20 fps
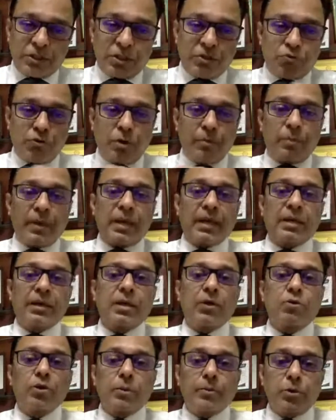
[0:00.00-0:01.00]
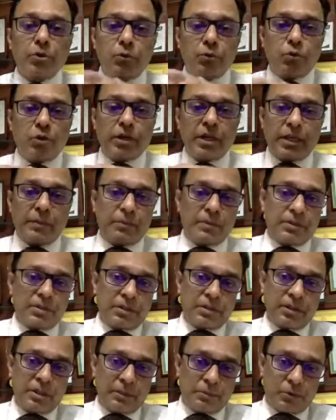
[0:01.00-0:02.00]
general background about what
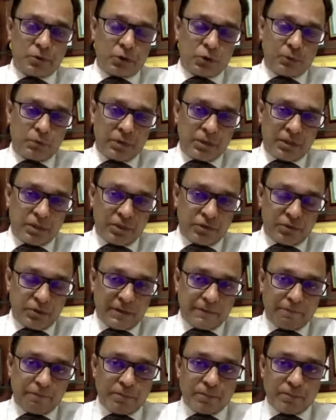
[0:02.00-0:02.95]
happens in laparoscopic surgery.